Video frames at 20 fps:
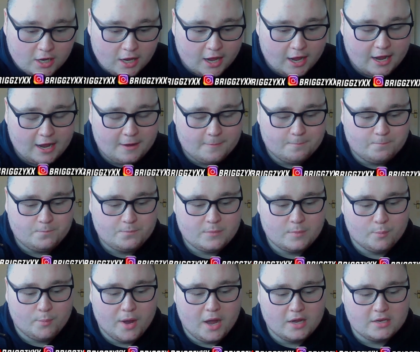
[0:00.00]

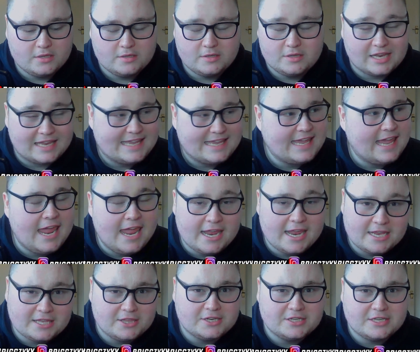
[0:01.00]
But the
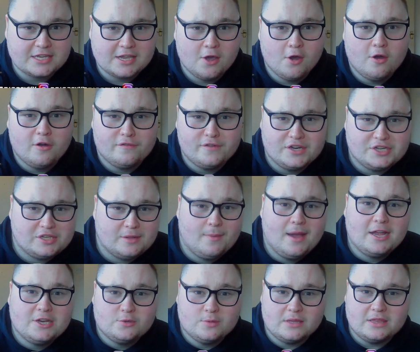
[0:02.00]
kick that Dakota finished the
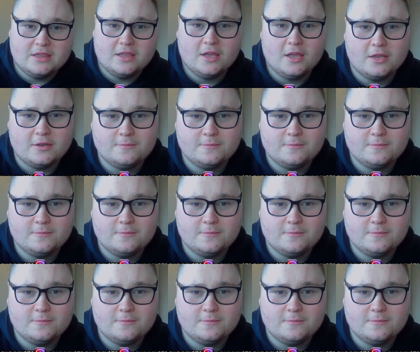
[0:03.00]
match with,